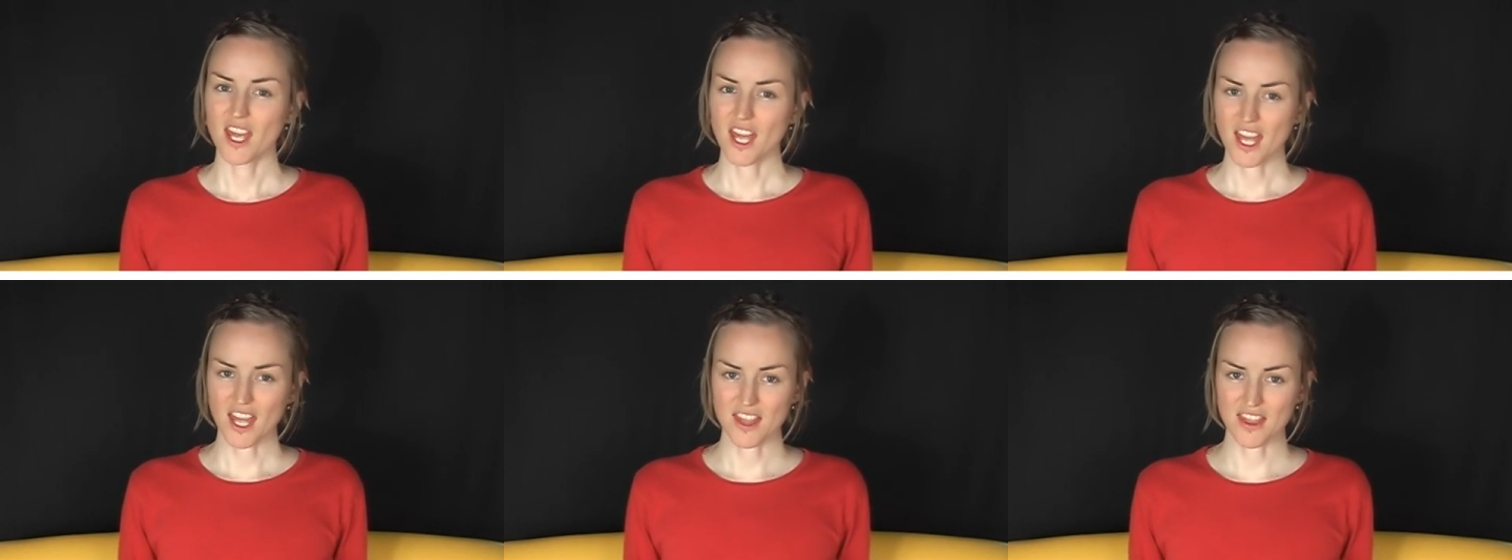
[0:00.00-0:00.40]

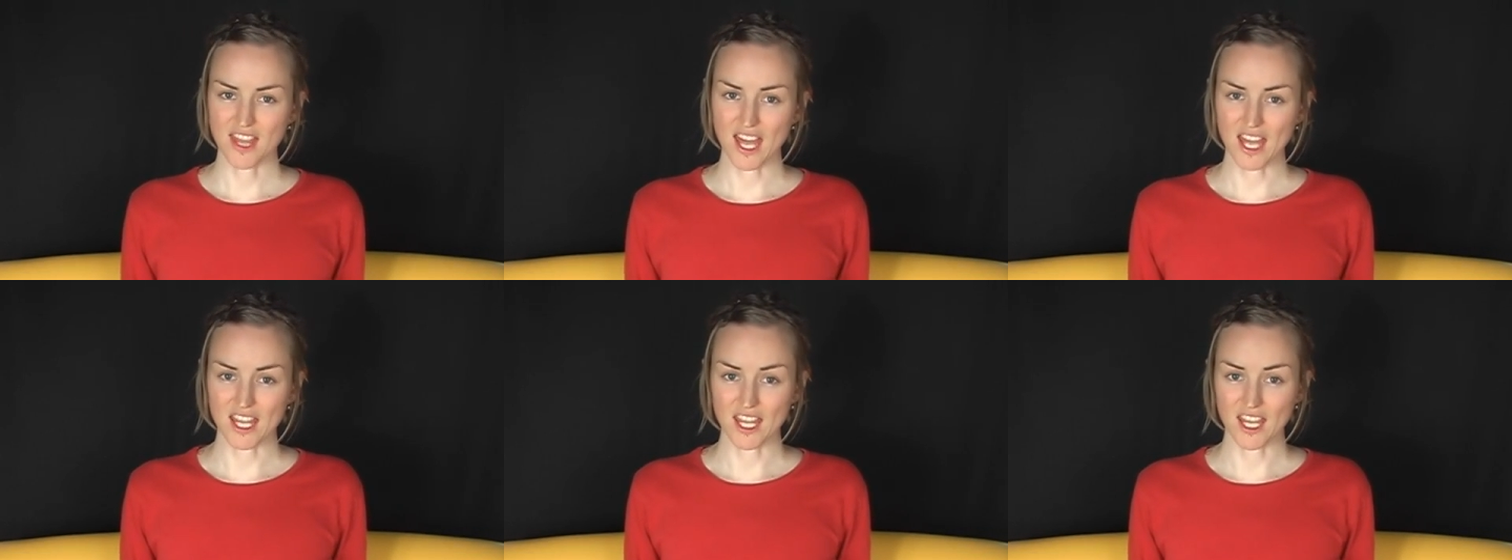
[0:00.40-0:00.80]
In
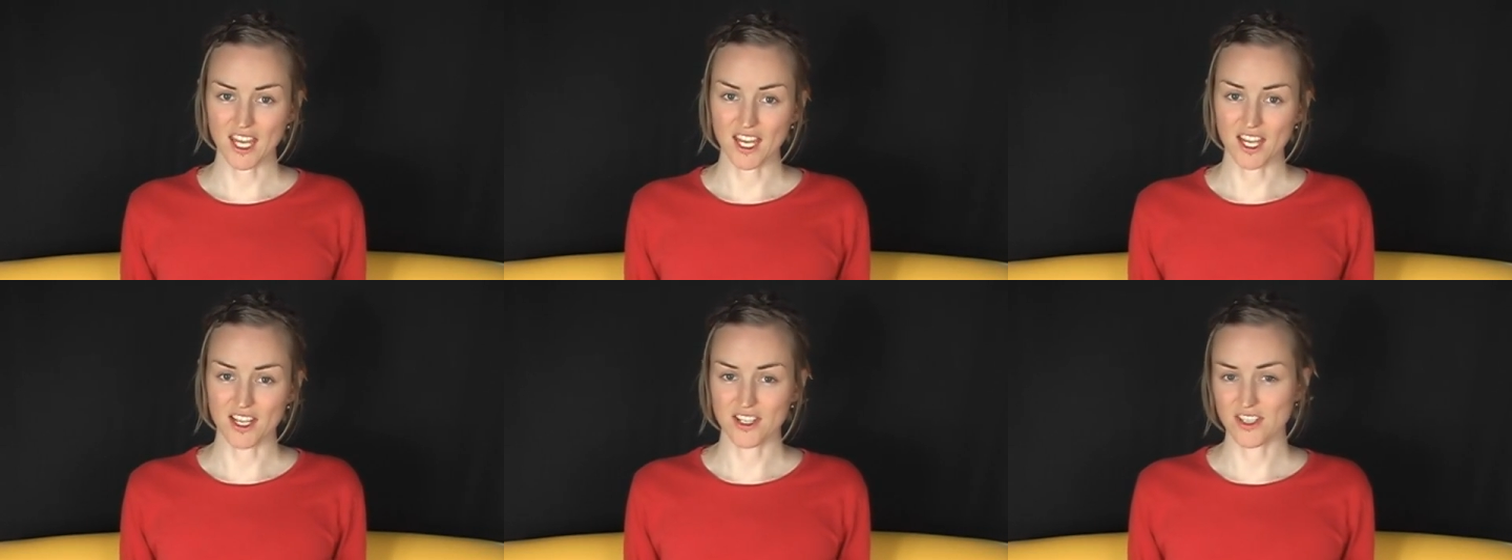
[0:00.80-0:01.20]
that
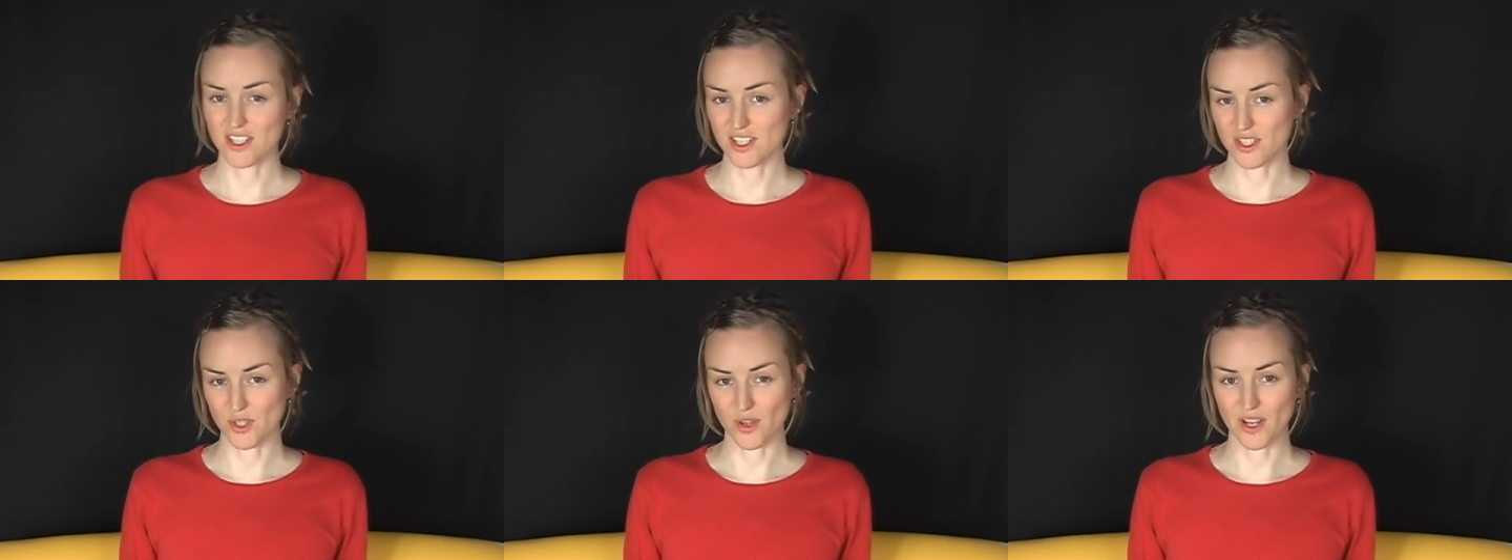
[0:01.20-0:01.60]
year,
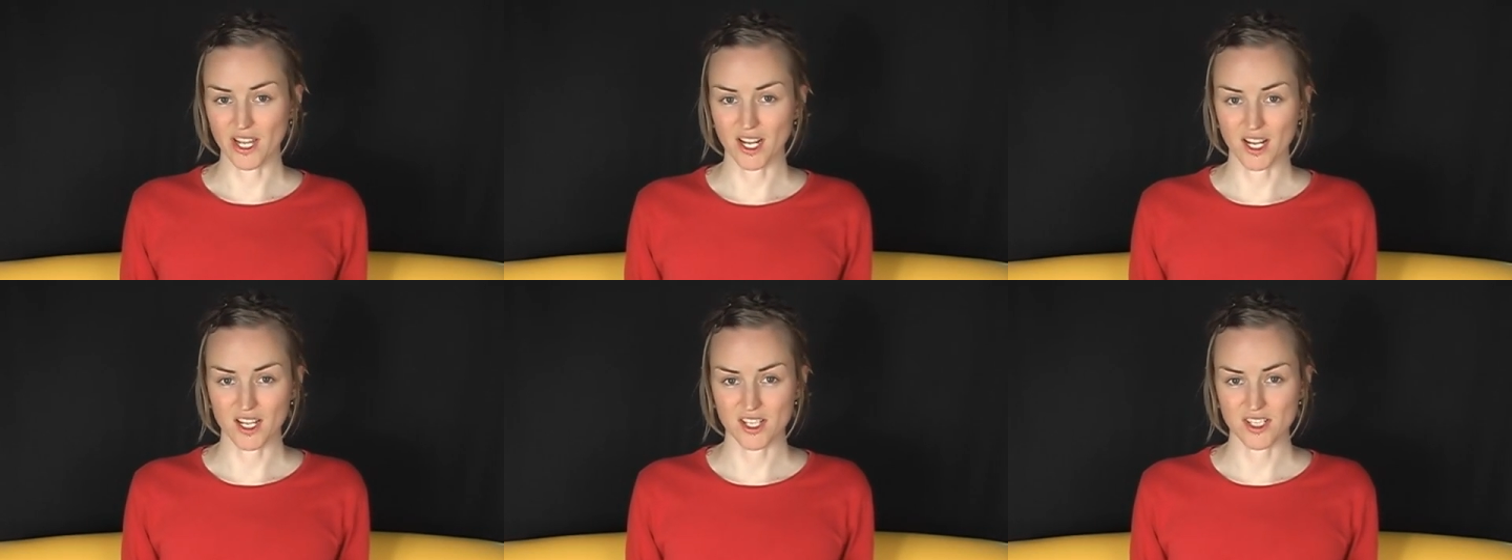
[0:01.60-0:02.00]
did your
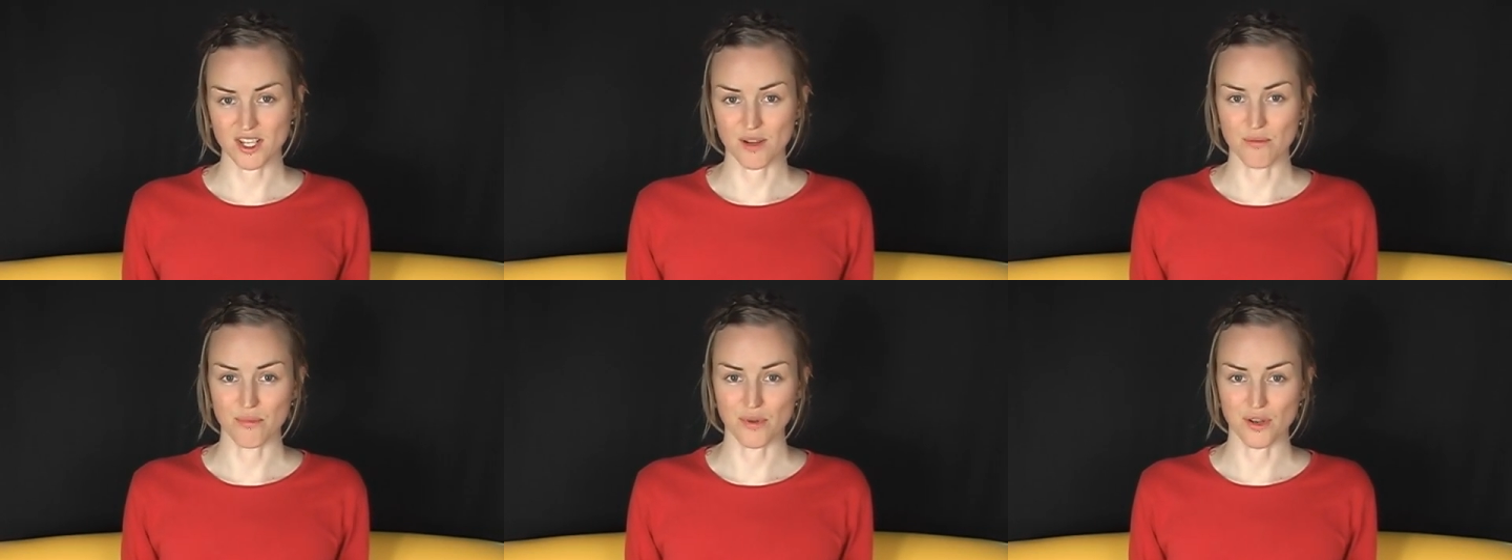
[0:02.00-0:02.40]
English
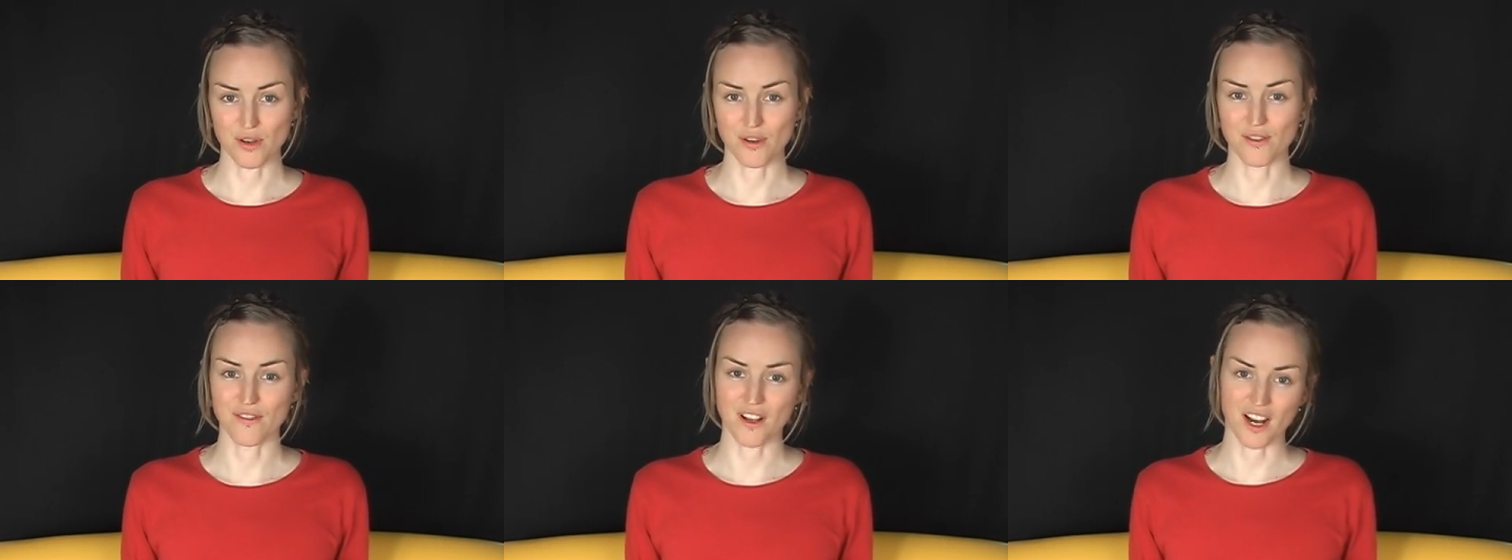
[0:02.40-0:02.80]

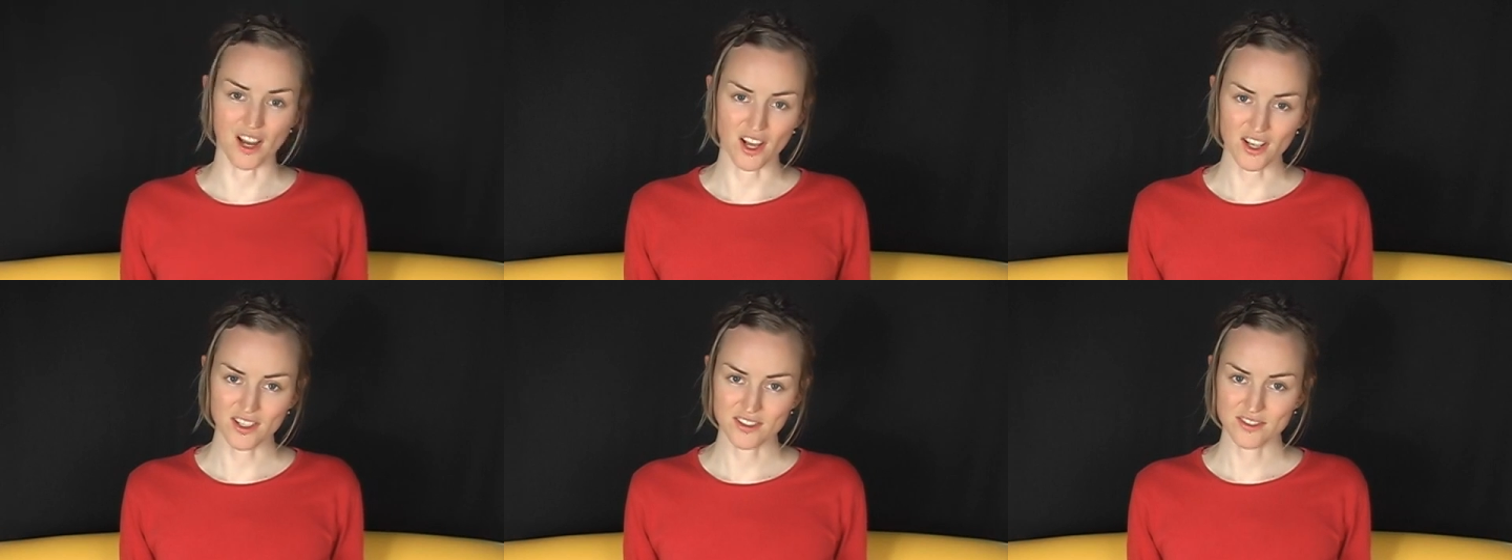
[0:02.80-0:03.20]
improve a
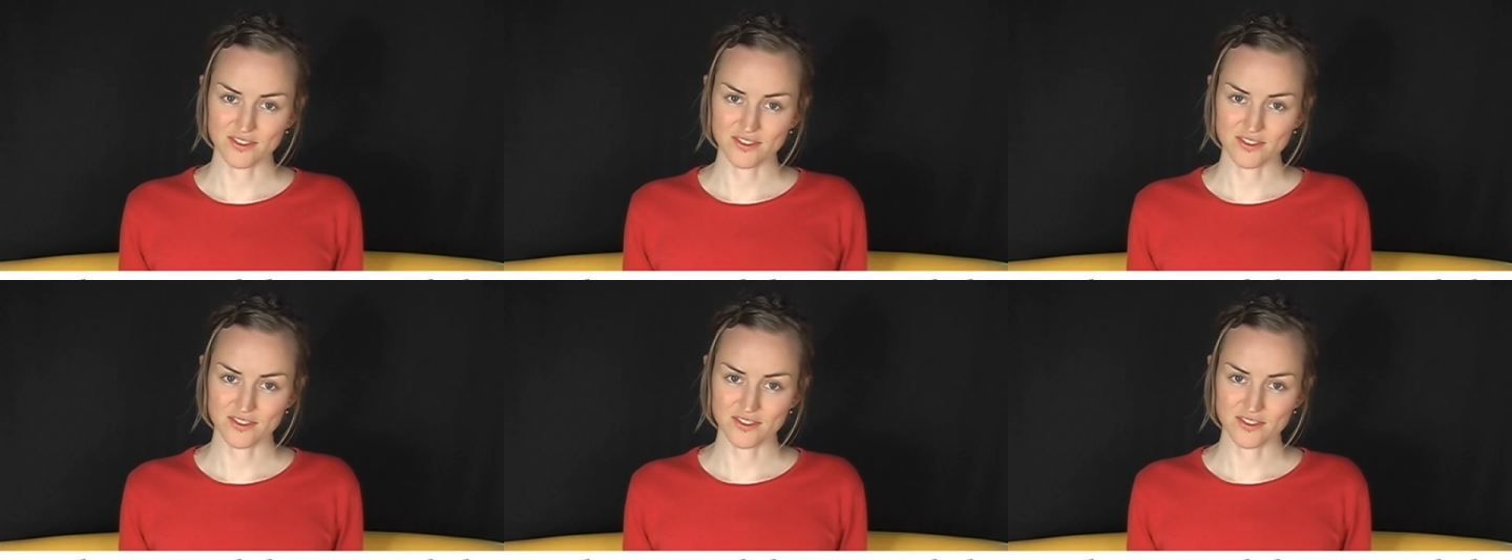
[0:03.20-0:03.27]
lot?